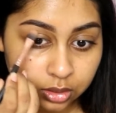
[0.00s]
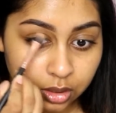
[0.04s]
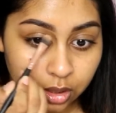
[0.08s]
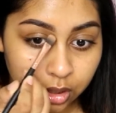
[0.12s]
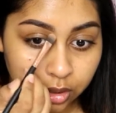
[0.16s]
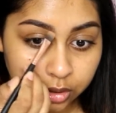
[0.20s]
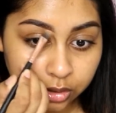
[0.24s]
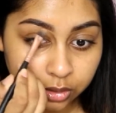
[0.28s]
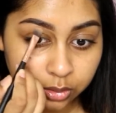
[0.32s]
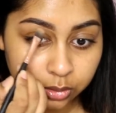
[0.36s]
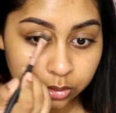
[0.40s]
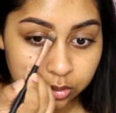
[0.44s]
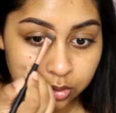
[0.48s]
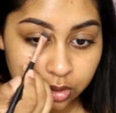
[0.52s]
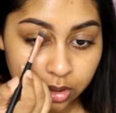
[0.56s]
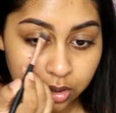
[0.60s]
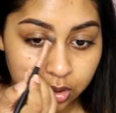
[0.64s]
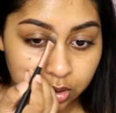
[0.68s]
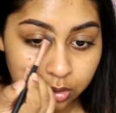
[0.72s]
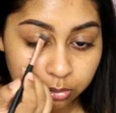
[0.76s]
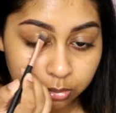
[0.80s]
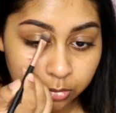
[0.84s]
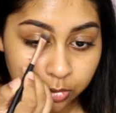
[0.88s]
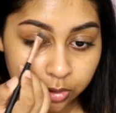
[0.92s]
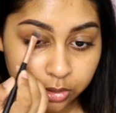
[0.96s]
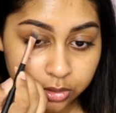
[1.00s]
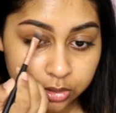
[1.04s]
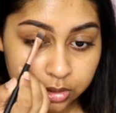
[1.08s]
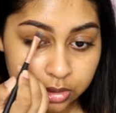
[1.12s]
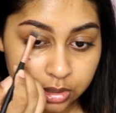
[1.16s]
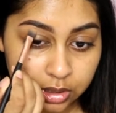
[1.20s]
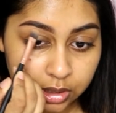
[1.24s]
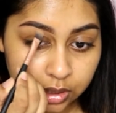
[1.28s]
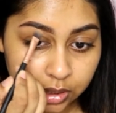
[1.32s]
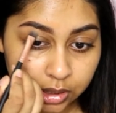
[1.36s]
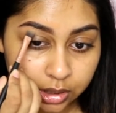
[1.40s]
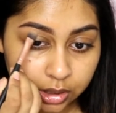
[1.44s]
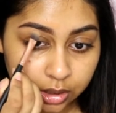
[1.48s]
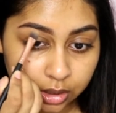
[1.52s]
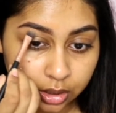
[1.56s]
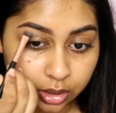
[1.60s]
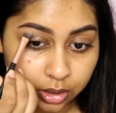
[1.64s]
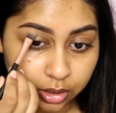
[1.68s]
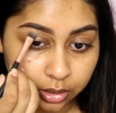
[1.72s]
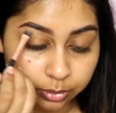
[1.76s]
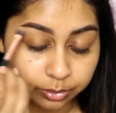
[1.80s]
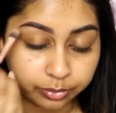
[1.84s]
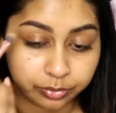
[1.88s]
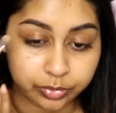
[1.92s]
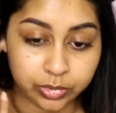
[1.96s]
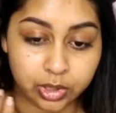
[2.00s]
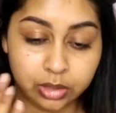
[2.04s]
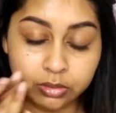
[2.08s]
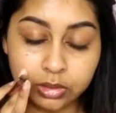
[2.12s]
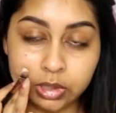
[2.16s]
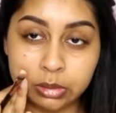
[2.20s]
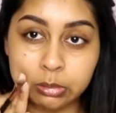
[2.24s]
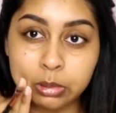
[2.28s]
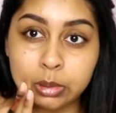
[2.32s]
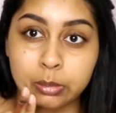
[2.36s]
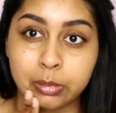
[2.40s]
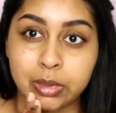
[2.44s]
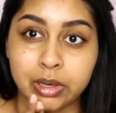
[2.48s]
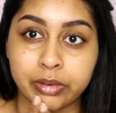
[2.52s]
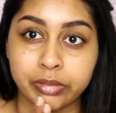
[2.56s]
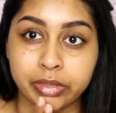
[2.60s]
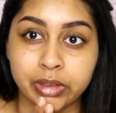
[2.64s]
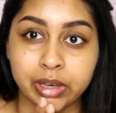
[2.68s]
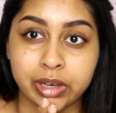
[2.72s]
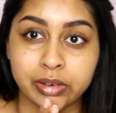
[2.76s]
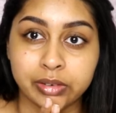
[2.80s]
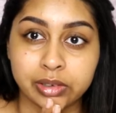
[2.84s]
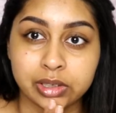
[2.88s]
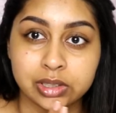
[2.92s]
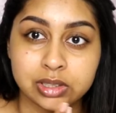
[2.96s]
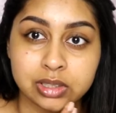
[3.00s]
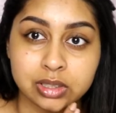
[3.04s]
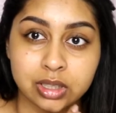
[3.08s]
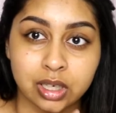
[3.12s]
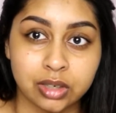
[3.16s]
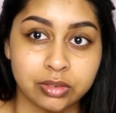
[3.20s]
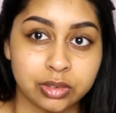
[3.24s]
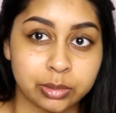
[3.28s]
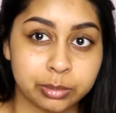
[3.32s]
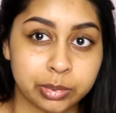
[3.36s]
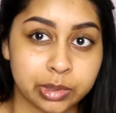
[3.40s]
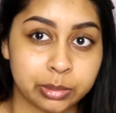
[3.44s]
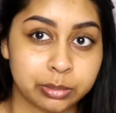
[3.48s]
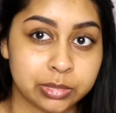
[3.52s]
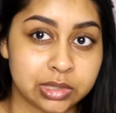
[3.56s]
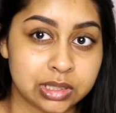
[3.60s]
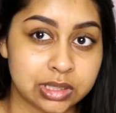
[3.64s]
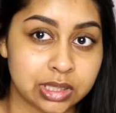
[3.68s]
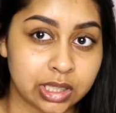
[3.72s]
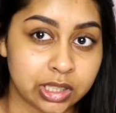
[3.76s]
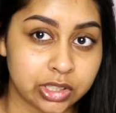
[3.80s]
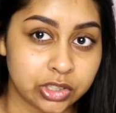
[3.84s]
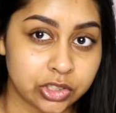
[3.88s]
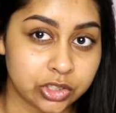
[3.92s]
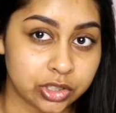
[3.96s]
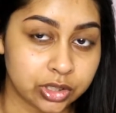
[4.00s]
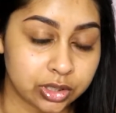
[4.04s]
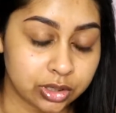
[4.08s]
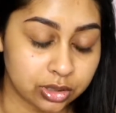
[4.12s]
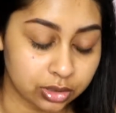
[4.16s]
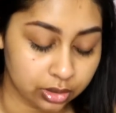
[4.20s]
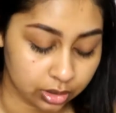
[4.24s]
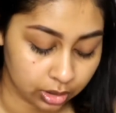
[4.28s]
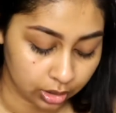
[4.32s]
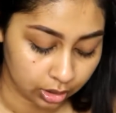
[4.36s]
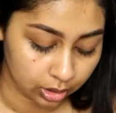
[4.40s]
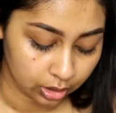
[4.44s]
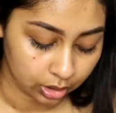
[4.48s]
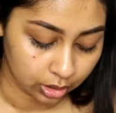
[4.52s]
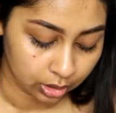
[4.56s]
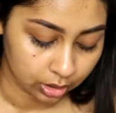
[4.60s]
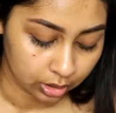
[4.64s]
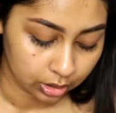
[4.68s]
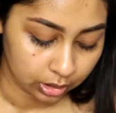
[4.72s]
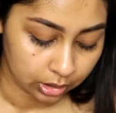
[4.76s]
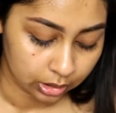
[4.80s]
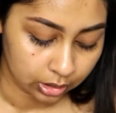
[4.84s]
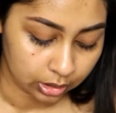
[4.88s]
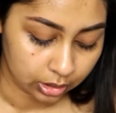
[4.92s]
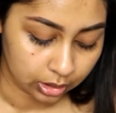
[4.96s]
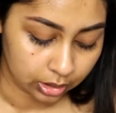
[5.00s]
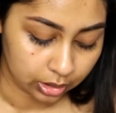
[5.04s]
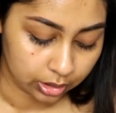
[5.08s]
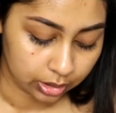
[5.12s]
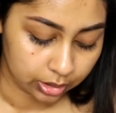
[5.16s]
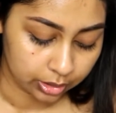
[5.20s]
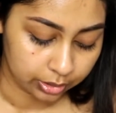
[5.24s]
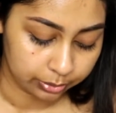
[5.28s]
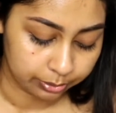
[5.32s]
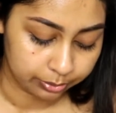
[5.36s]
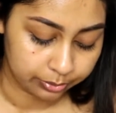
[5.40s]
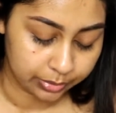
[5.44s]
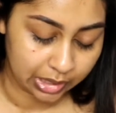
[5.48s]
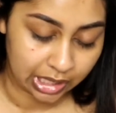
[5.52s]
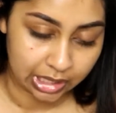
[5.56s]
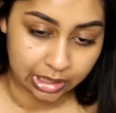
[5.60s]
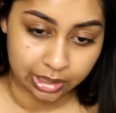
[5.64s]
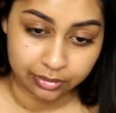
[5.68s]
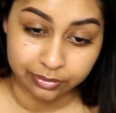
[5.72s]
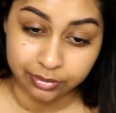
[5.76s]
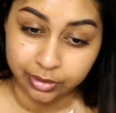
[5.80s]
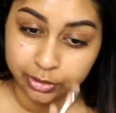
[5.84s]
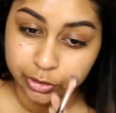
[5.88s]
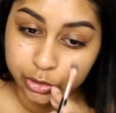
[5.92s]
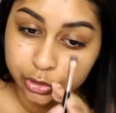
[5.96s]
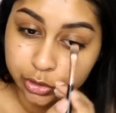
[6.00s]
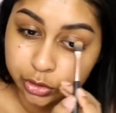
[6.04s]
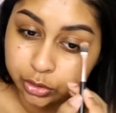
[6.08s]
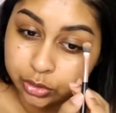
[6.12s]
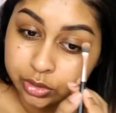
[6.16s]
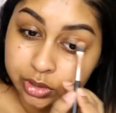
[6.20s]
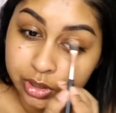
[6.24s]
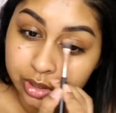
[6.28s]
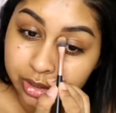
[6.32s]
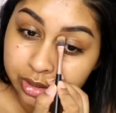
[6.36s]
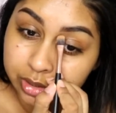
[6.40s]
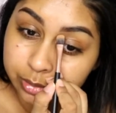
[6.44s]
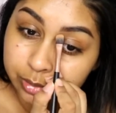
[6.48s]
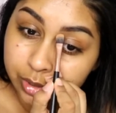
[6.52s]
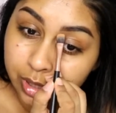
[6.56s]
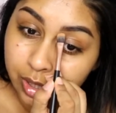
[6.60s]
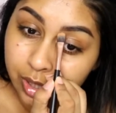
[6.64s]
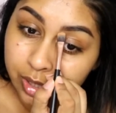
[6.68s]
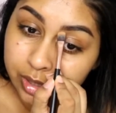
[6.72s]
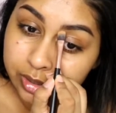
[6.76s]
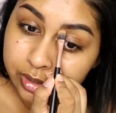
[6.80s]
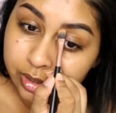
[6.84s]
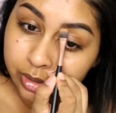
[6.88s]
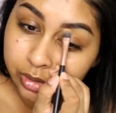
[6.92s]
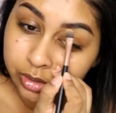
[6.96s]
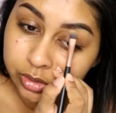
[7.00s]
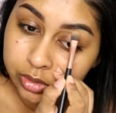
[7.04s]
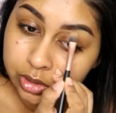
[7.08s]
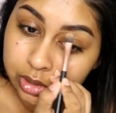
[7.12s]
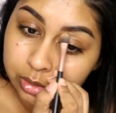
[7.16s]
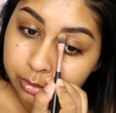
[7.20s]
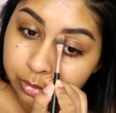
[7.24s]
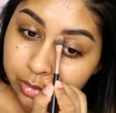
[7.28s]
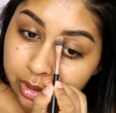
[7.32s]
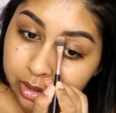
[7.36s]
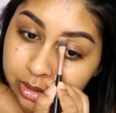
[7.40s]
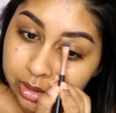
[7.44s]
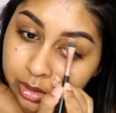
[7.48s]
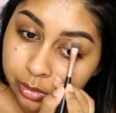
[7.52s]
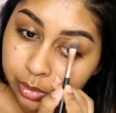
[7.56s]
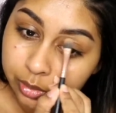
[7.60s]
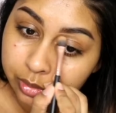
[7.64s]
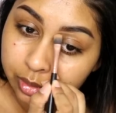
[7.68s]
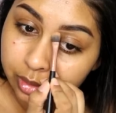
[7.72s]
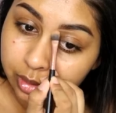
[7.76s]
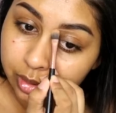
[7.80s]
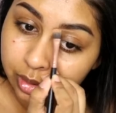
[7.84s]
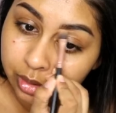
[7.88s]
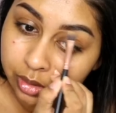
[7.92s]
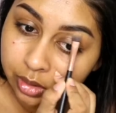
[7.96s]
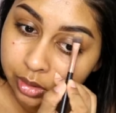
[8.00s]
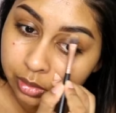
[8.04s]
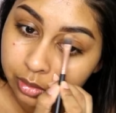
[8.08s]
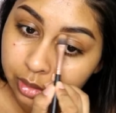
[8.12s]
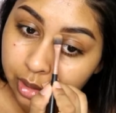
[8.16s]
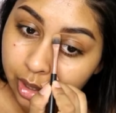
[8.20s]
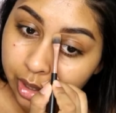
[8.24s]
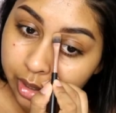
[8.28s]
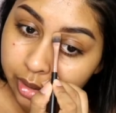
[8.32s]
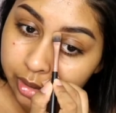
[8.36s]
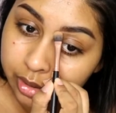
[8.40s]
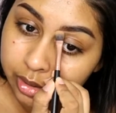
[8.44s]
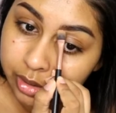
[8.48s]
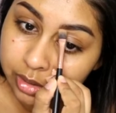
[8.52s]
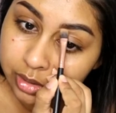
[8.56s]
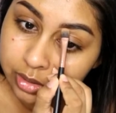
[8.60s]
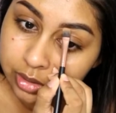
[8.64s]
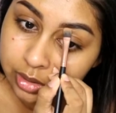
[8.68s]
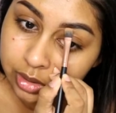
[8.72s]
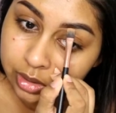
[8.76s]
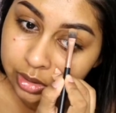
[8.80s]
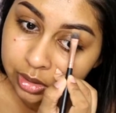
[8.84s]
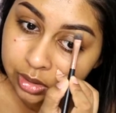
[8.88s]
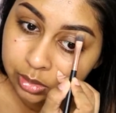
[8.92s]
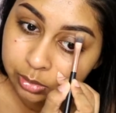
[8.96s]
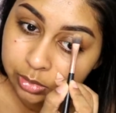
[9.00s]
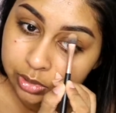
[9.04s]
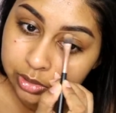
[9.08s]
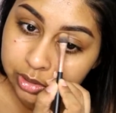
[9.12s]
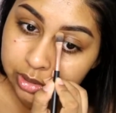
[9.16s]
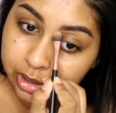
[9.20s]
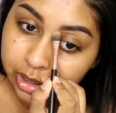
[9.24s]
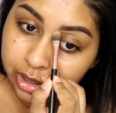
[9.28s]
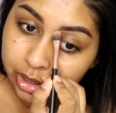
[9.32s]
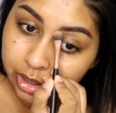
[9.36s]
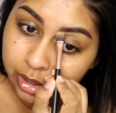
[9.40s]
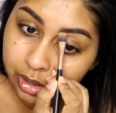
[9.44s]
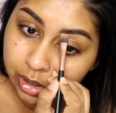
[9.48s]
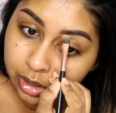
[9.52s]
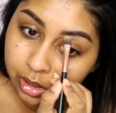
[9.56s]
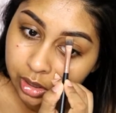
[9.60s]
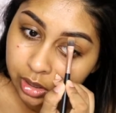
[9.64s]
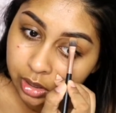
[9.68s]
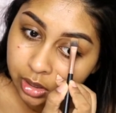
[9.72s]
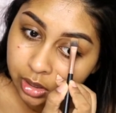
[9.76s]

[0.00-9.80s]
I use it mostly around my mouth area to cover pigmentation, and if I do use it under my eyes, I usually mix it with another lighter concealer, but today